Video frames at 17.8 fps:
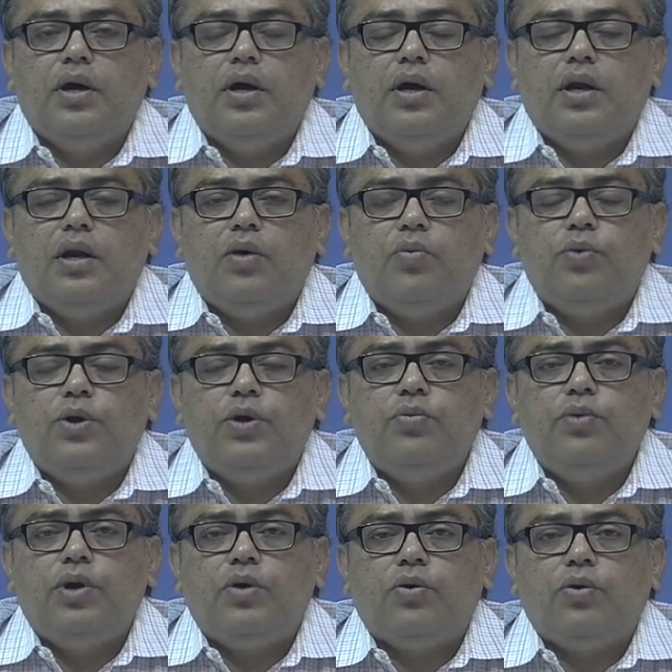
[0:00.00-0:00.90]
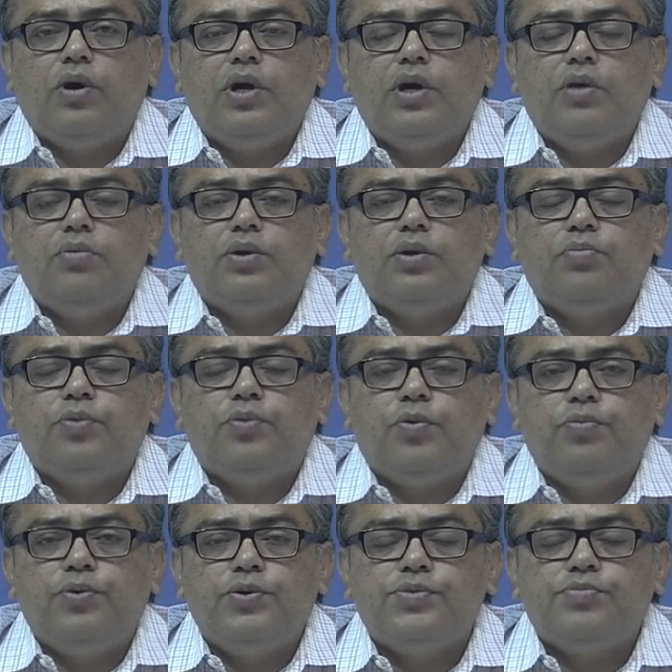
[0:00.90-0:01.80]
Now, when we are talking about the
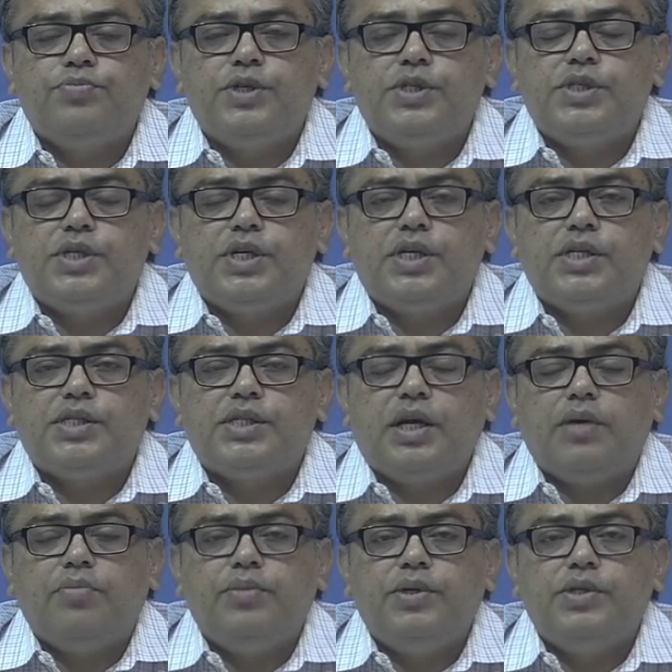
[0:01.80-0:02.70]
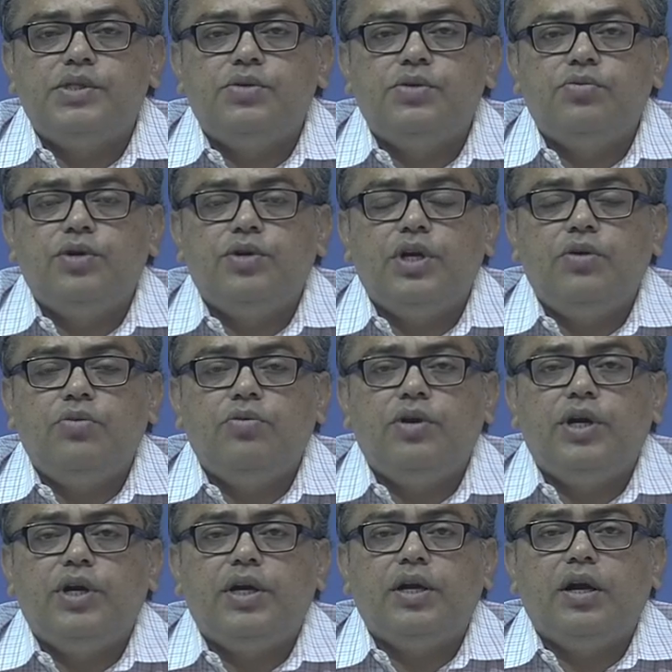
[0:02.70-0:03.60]
proposed business, that means you need to
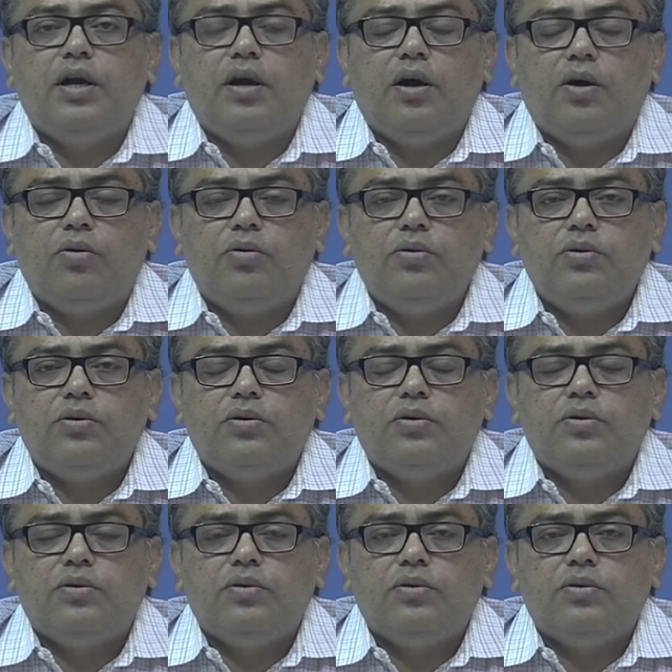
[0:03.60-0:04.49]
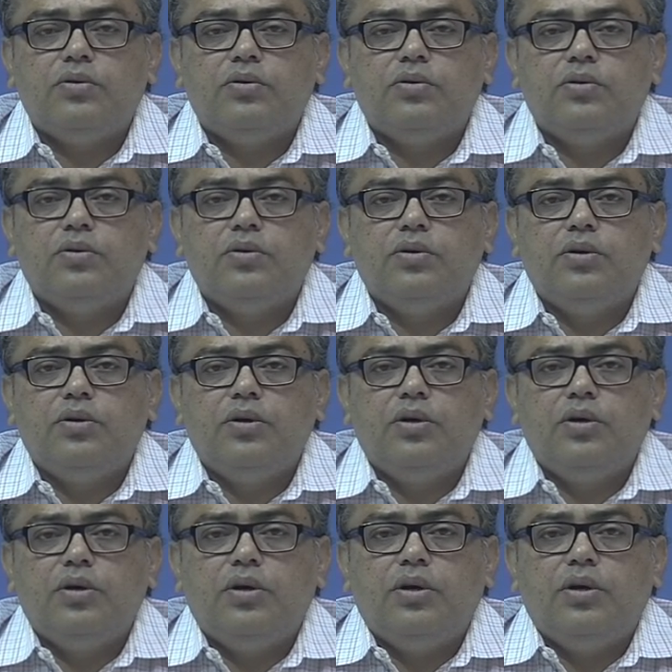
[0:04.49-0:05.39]
detail out
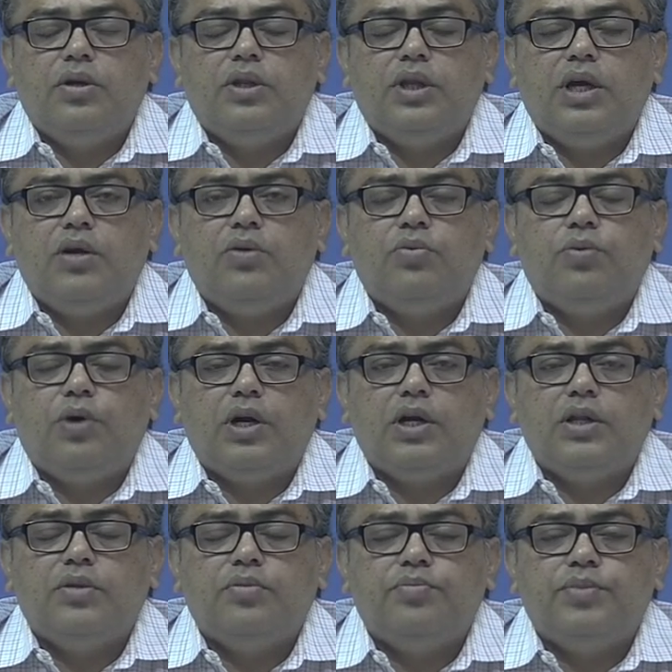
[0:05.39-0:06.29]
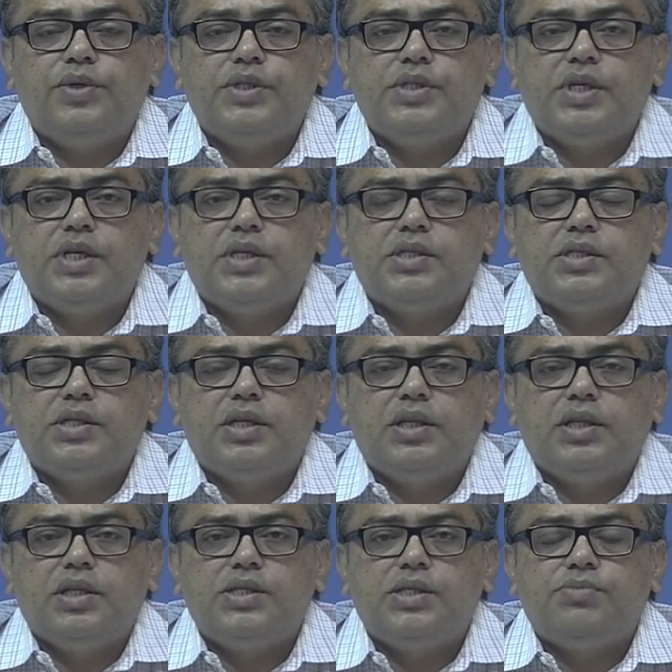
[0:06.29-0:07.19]
that what are the business
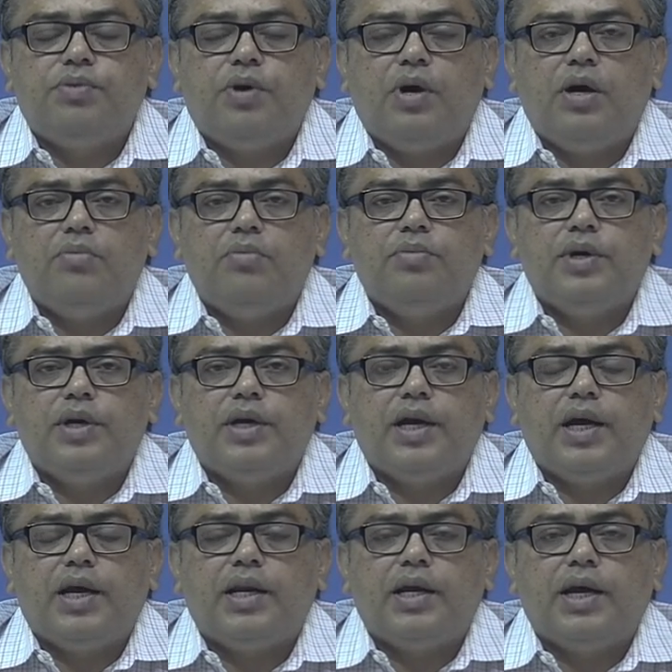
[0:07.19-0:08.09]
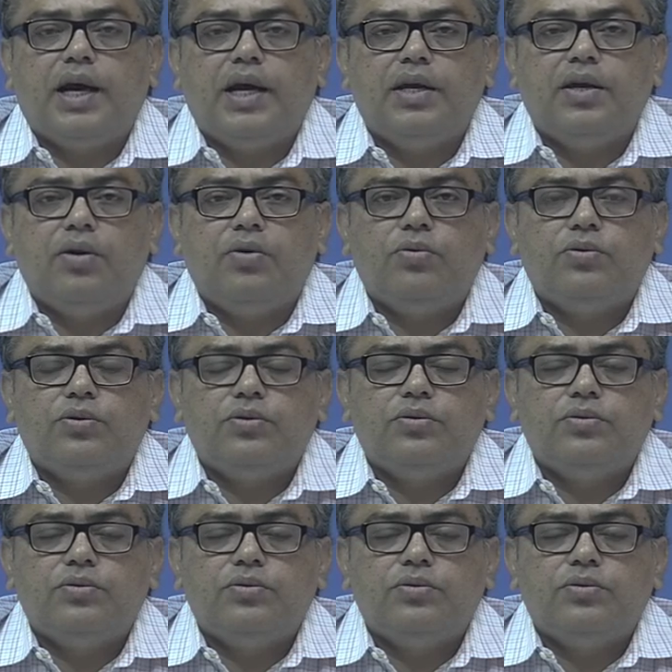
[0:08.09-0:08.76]
this firm can carry out.